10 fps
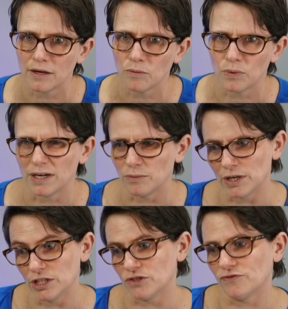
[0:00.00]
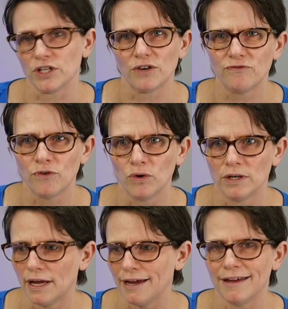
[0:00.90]
Whereas for your
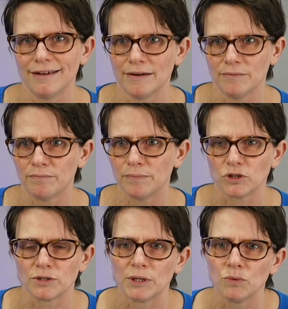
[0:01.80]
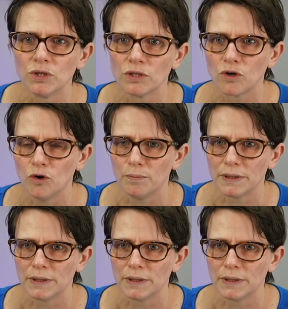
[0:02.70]
phone, it possibly wouldn't cope.